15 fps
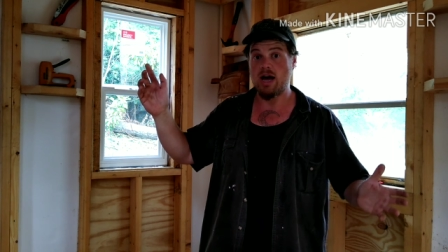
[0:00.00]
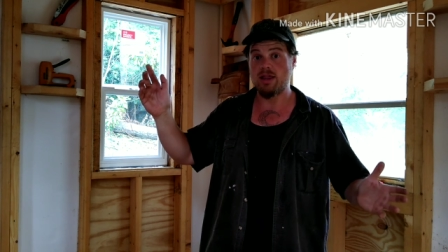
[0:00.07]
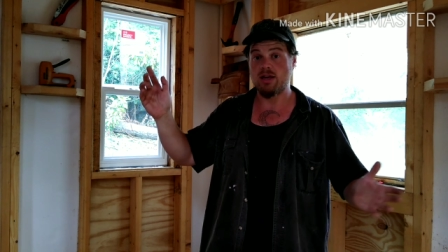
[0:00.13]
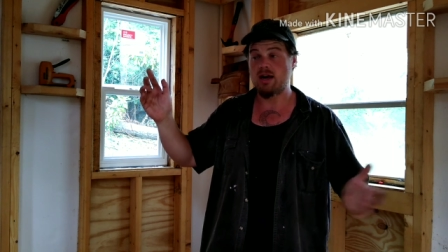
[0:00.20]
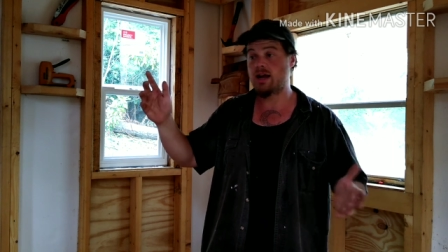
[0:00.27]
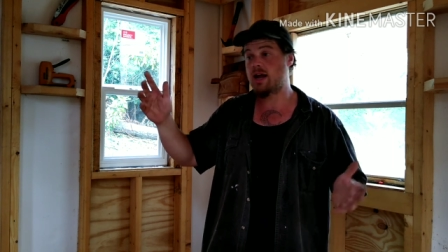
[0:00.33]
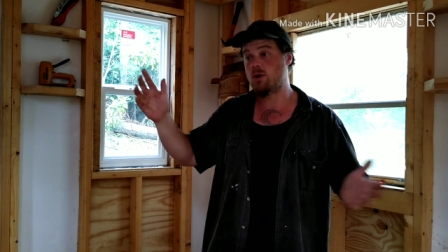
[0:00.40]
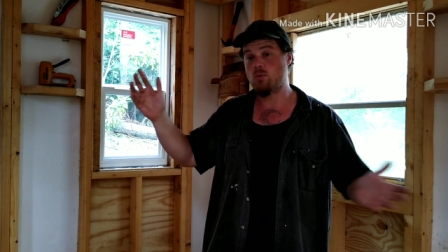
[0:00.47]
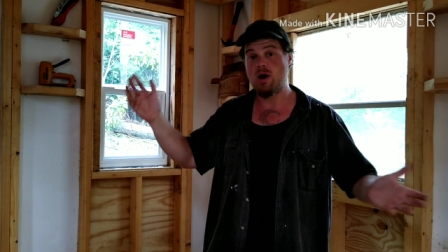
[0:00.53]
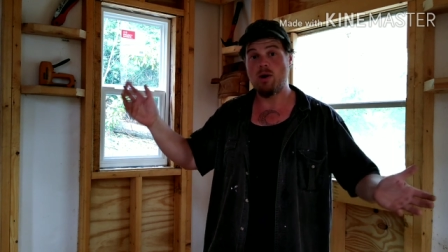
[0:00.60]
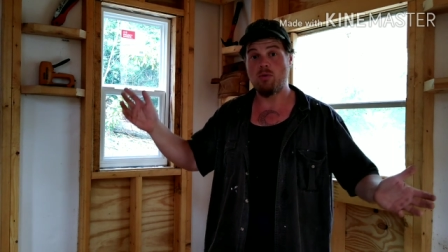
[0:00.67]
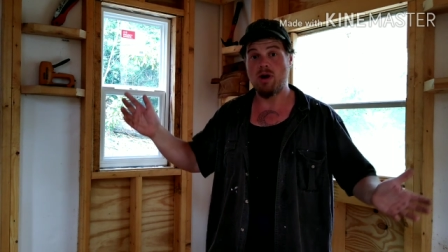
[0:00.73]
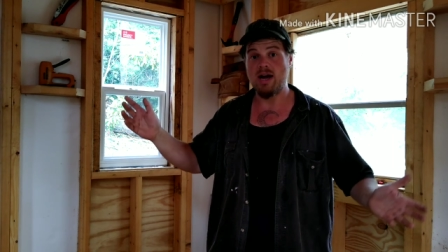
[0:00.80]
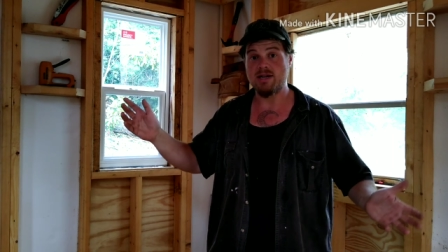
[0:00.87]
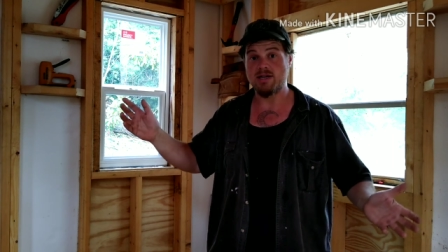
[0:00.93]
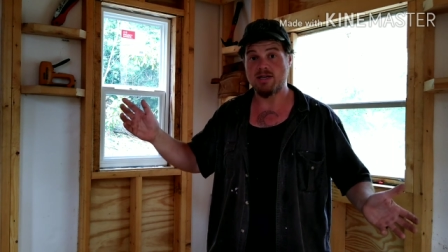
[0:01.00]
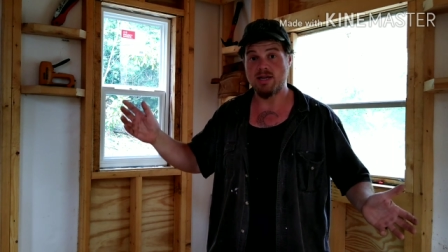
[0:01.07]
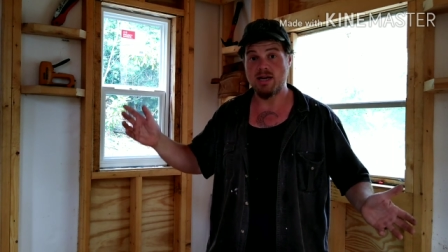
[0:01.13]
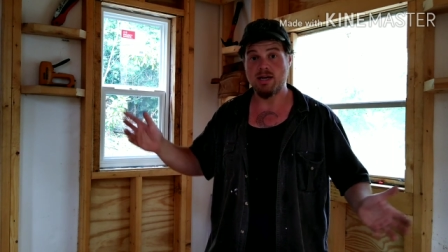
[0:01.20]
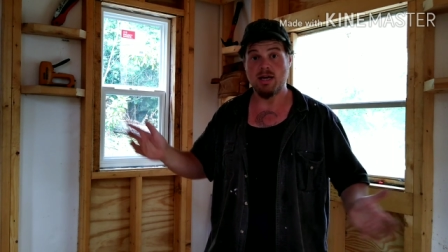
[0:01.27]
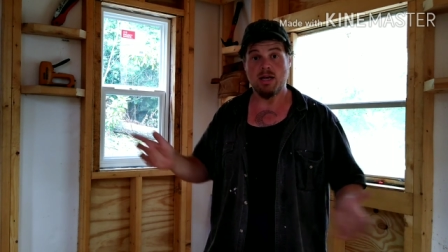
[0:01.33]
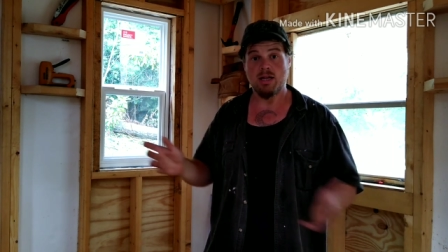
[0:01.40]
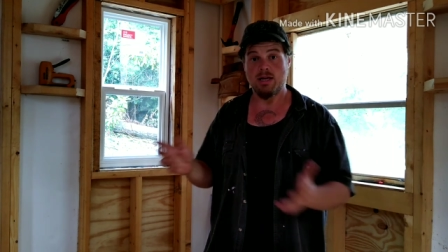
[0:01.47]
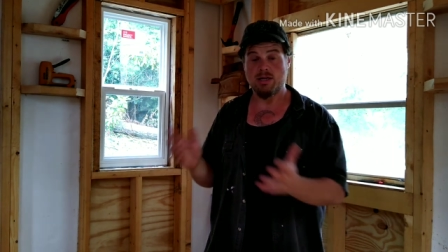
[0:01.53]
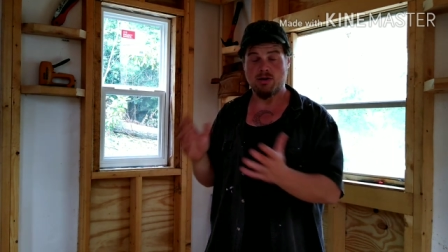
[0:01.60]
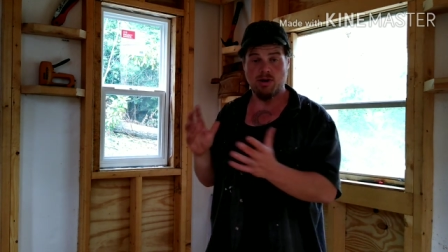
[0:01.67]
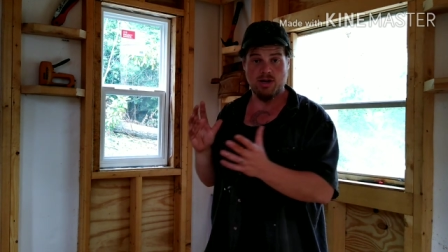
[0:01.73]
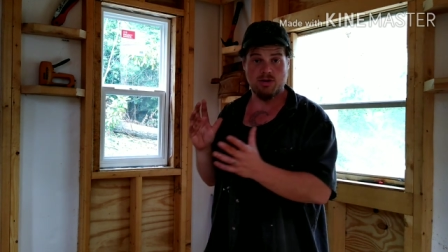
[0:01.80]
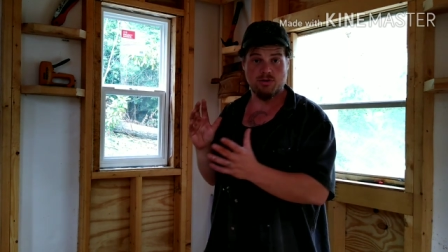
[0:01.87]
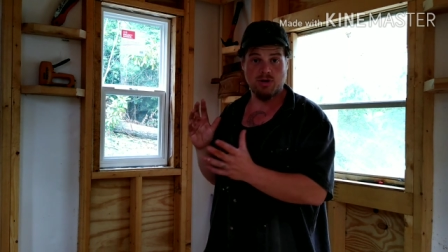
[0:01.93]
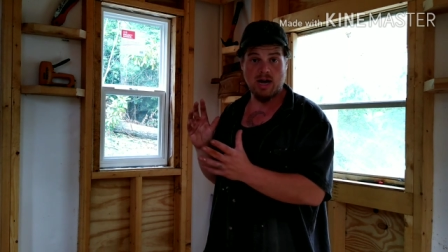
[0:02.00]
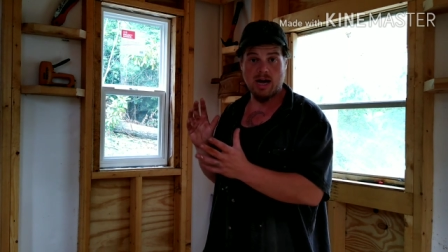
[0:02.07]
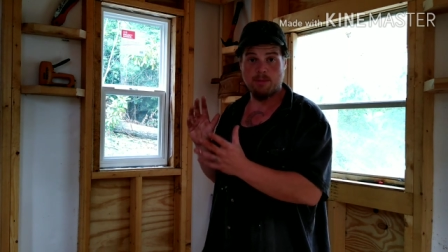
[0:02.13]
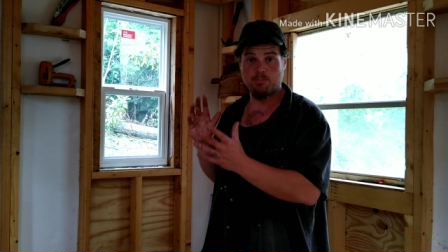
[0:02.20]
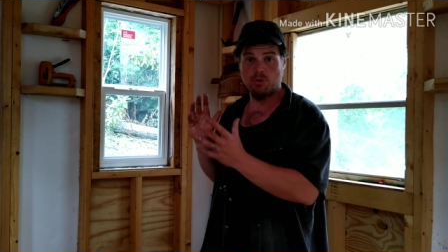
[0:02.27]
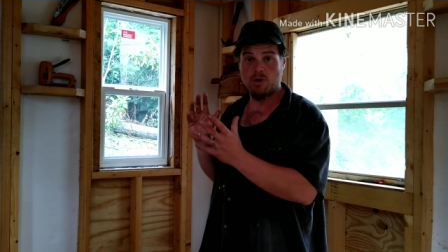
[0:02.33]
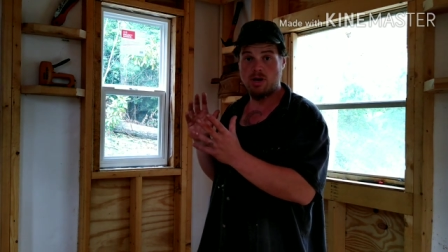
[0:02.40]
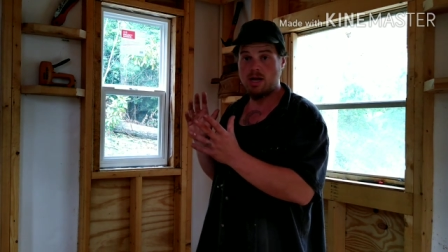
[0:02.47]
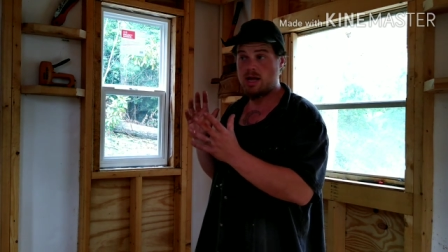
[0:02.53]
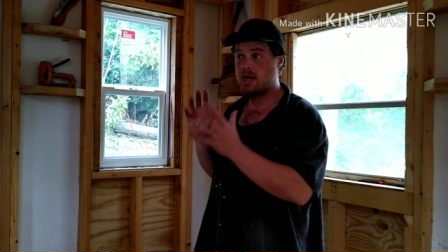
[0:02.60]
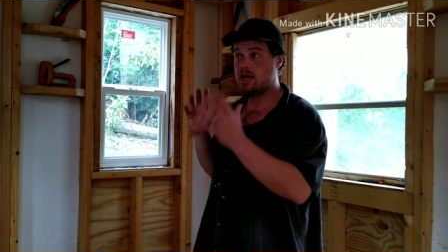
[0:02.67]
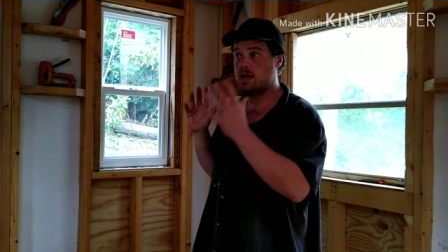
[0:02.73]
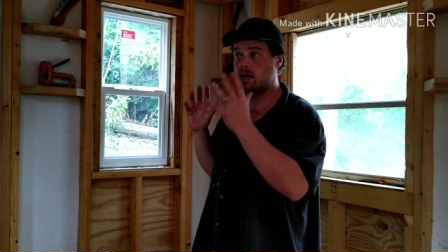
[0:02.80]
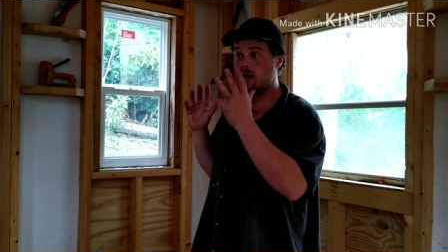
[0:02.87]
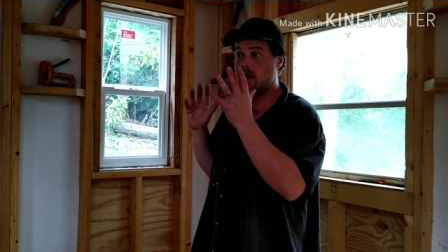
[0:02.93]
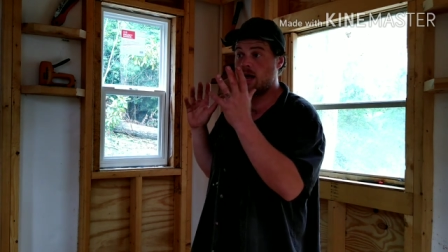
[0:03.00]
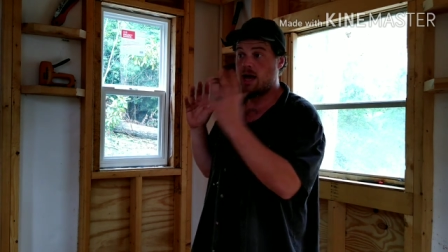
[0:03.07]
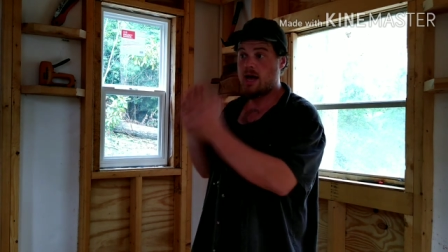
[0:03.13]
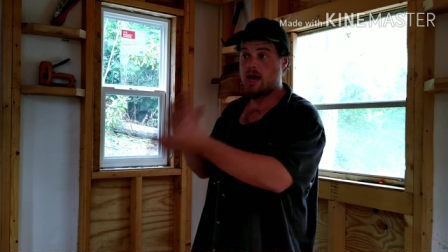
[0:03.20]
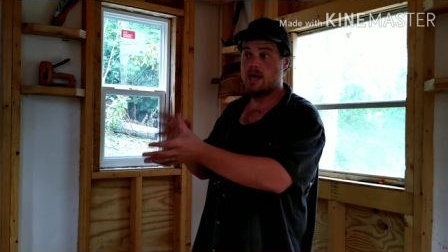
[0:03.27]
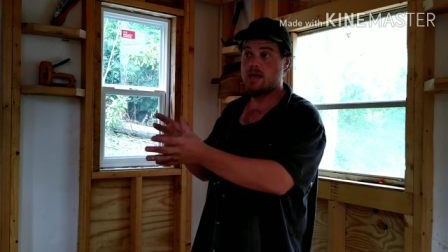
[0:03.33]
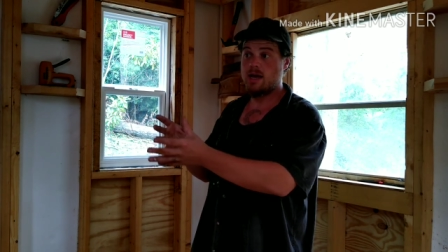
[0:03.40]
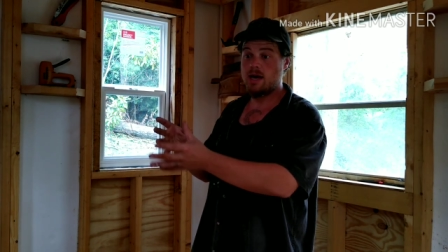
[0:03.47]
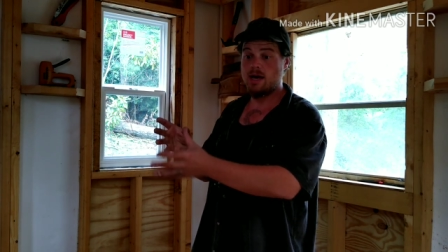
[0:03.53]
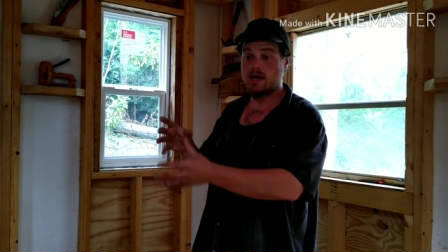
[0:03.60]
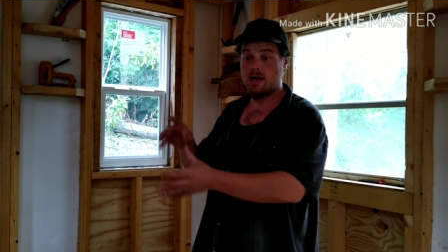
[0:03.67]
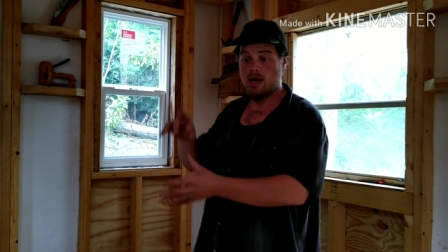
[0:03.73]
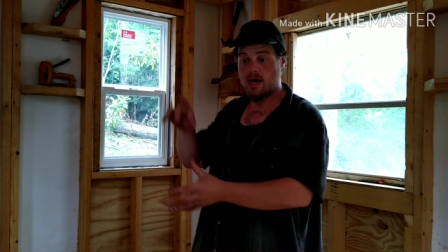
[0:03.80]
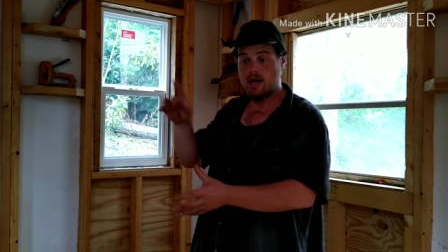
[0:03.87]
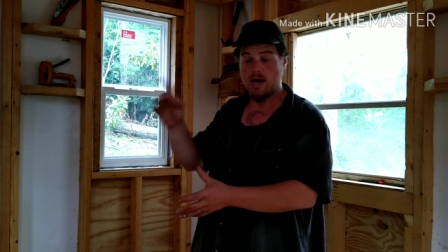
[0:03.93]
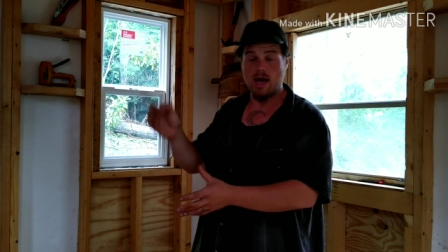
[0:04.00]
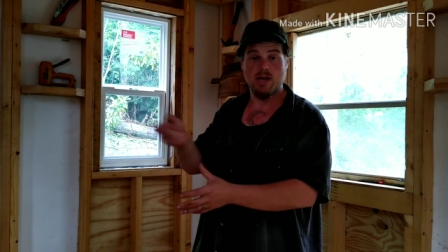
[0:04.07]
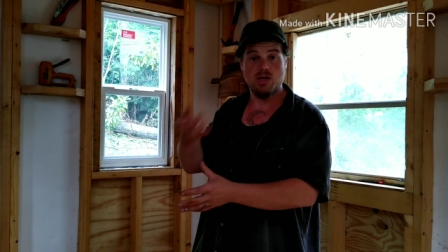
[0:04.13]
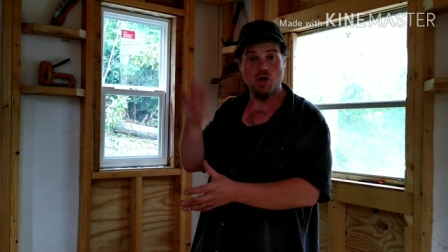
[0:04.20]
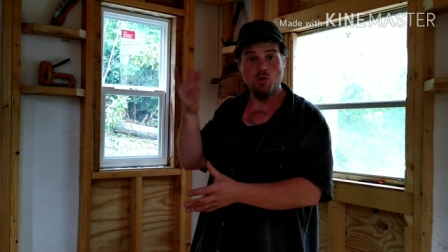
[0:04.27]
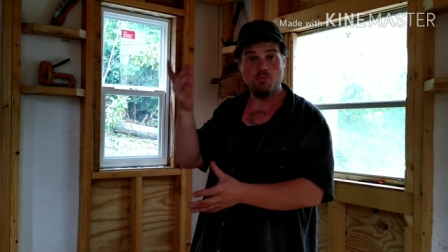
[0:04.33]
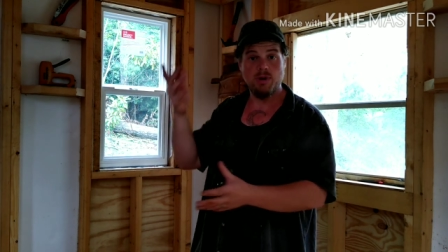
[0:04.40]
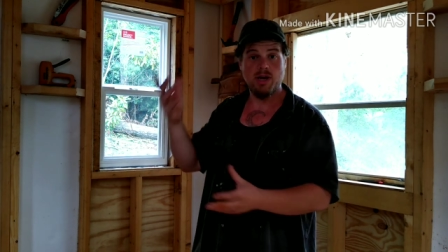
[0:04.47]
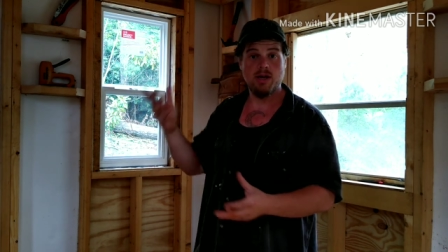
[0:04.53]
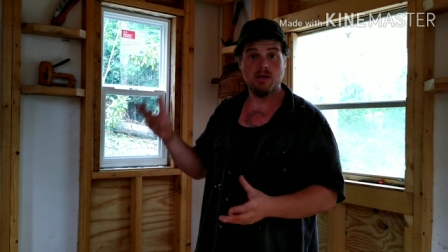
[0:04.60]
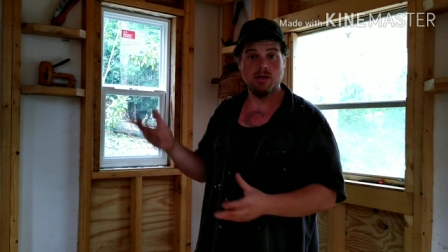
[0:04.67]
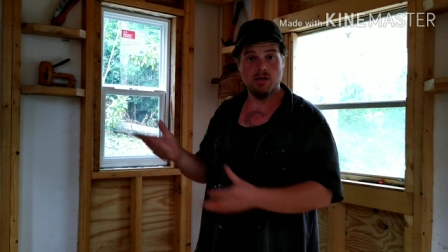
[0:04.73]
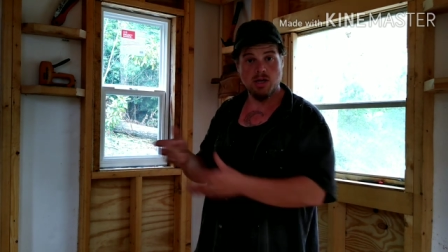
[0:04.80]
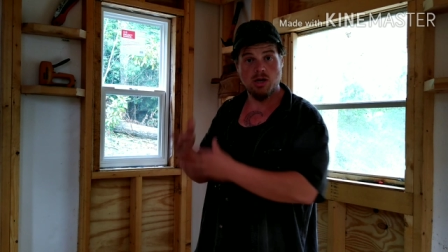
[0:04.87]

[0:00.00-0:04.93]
I thought, hey, while we're at the sink, let's go ahead and try to put in a U-bin,